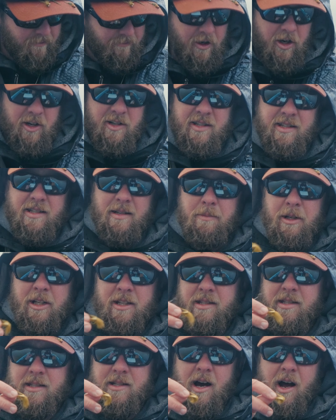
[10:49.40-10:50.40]
Very similar
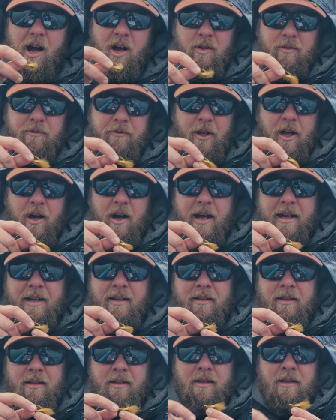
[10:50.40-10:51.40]
style fly,
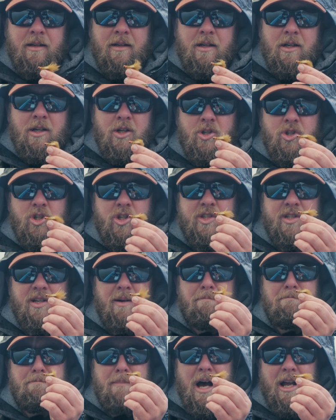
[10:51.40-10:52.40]
just a
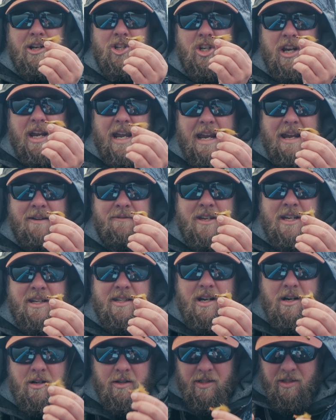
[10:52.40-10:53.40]
much heavier
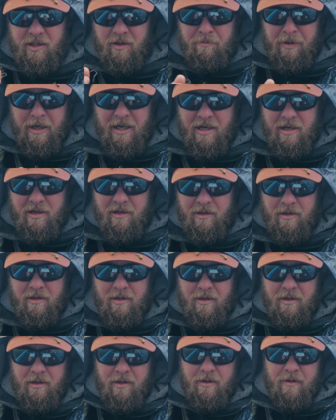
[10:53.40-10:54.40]
tungsten bead
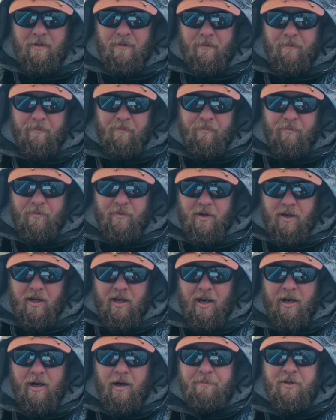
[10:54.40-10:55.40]

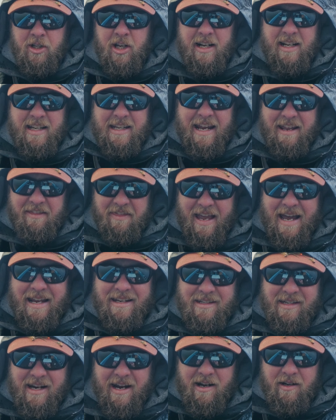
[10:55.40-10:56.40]
and I'm gonna get
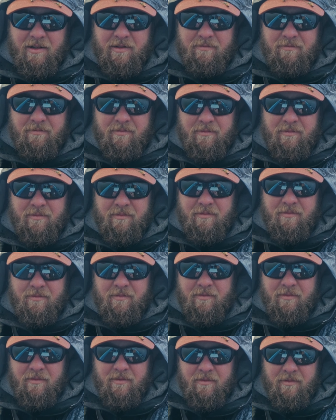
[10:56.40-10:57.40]
that down,
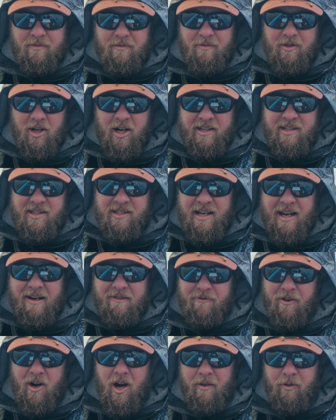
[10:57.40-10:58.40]
I'd say
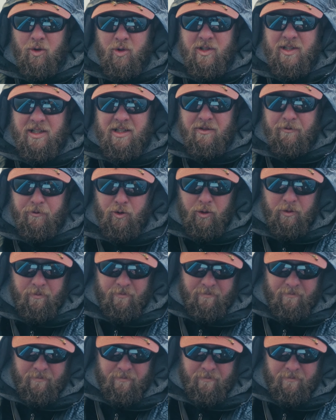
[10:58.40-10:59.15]
five or six foot.